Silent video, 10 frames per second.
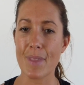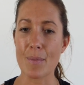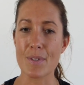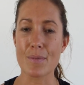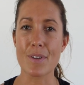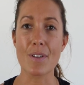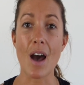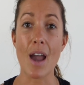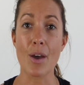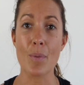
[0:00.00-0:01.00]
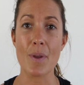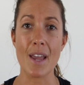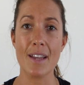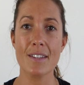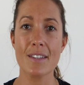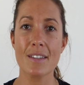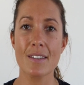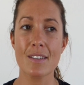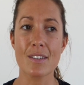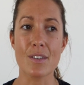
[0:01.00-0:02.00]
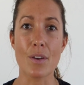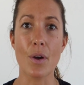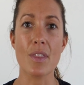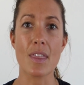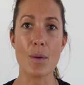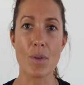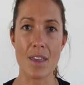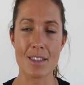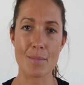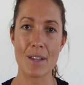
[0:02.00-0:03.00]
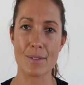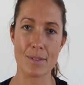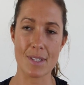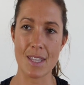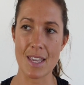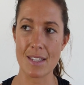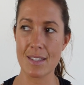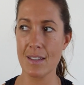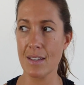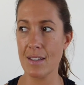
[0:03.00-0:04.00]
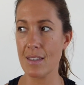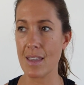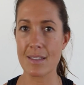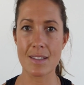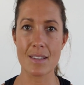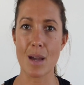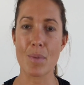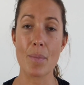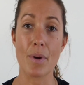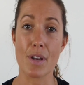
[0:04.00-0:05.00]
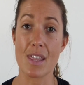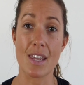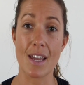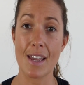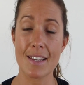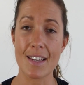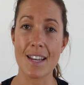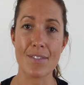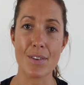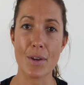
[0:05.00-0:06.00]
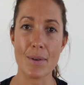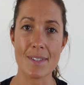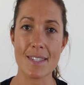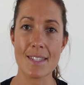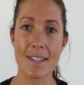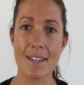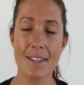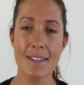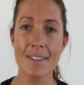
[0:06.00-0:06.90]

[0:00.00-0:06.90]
it was a real eye-opener to know that there were these muscles and these things inside my body that I didn't even know existed.